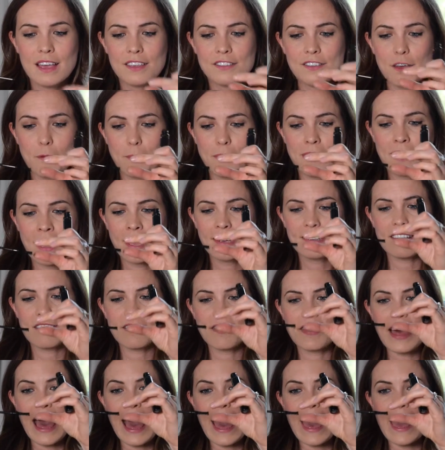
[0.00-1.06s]
So it'd be nice
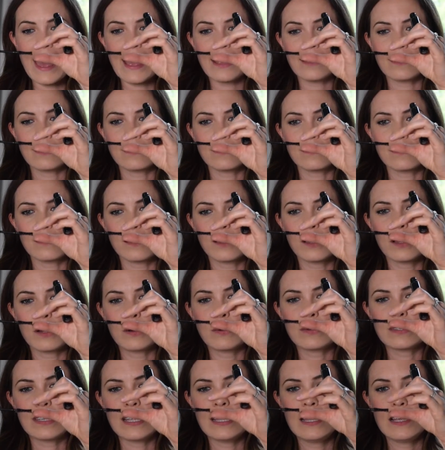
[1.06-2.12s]
if that end
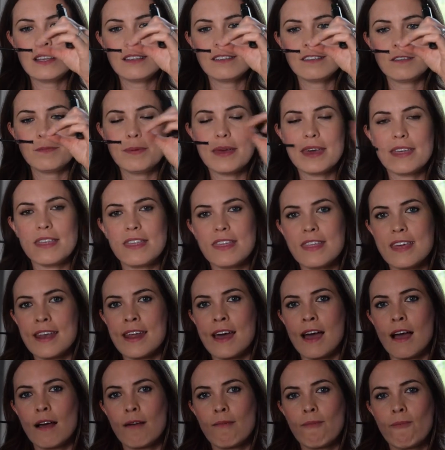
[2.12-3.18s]
was a little bit
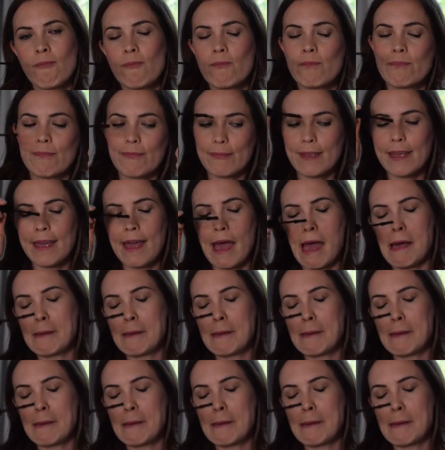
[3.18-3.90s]
thinner. Yeah,